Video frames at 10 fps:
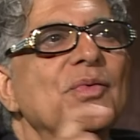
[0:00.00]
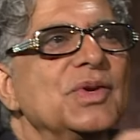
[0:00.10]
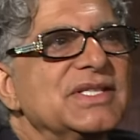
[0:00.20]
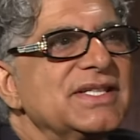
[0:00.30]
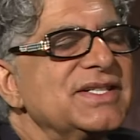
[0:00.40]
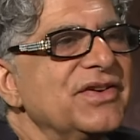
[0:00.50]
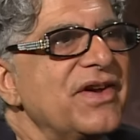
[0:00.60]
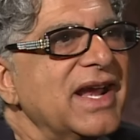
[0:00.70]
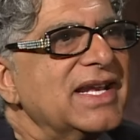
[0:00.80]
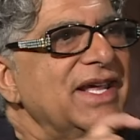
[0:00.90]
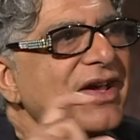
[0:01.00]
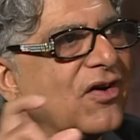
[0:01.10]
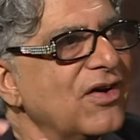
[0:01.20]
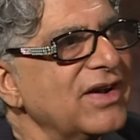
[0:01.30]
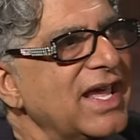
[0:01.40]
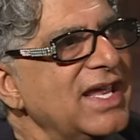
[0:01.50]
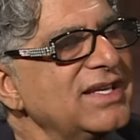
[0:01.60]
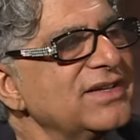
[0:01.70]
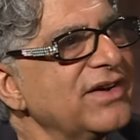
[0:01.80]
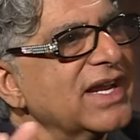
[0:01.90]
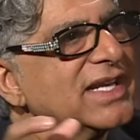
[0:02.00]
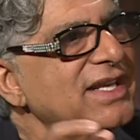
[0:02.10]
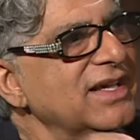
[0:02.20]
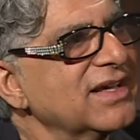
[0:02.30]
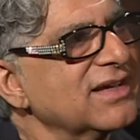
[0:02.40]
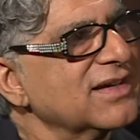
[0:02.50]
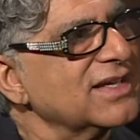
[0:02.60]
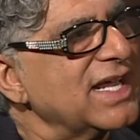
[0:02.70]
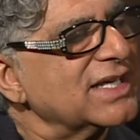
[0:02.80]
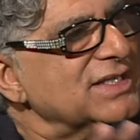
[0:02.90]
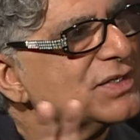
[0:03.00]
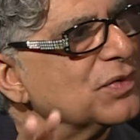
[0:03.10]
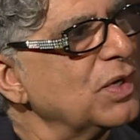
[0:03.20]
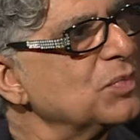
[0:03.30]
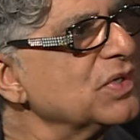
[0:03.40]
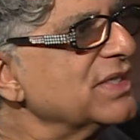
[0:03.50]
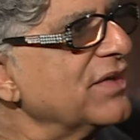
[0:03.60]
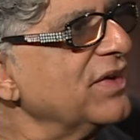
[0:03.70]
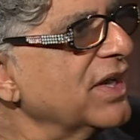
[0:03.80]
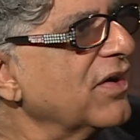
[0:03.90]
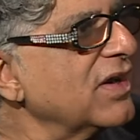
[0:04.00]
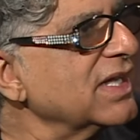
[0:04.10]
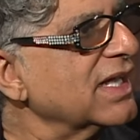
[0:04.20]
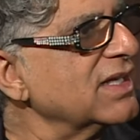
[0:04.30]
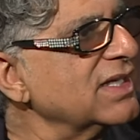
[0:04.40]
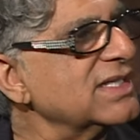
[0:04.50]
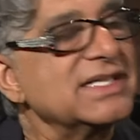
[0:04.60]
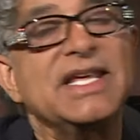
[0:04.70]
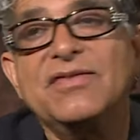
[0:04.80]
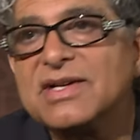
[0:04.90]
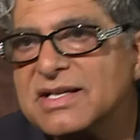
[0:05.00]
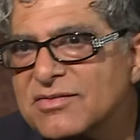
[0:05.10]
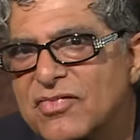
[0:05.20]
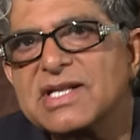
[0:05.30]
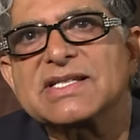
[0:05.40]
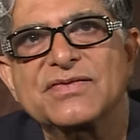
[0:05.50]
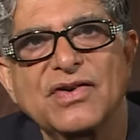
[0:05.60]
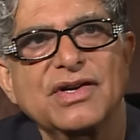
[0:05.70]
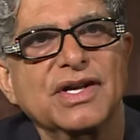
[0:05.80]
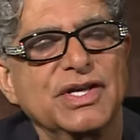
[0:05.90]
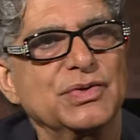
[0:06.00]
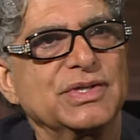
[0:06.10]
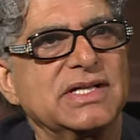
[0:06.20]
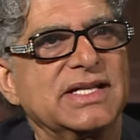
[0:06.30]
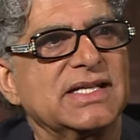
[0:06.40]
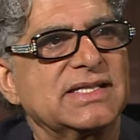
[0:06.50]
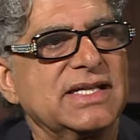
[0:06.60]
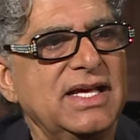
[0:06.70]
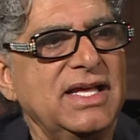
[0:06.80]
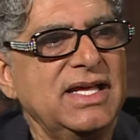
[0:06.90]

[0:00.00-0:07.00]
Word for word: which is directly or indirectly connected to almost every chronic illness, even risk for acute illness.